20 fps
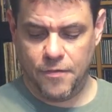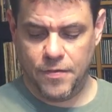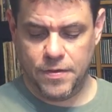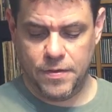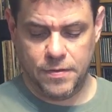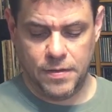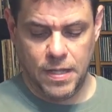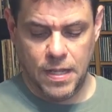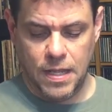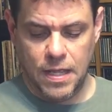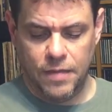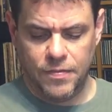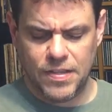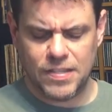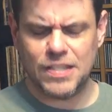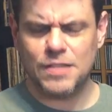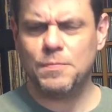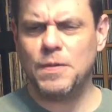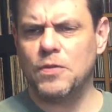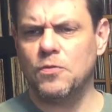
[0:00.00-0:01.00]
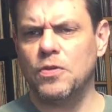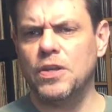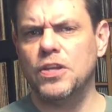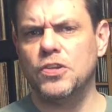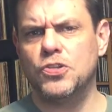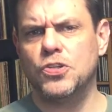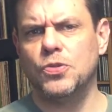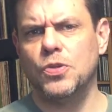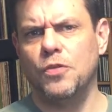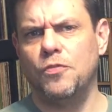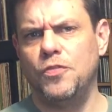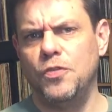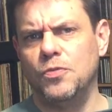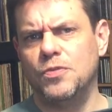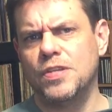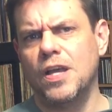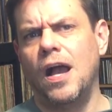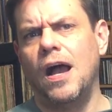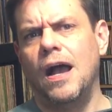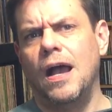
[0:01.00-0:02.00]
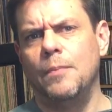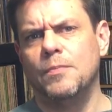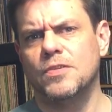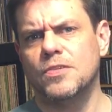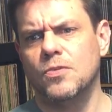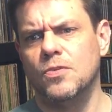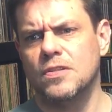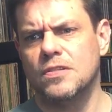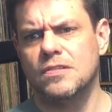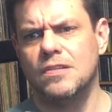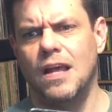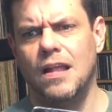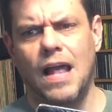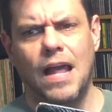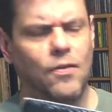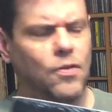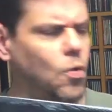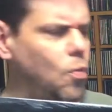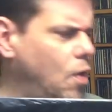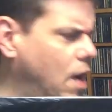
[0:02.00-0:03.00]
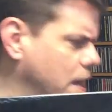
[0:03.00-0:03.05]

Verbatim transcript: And this has been reissued a few times, so it's not, I don't know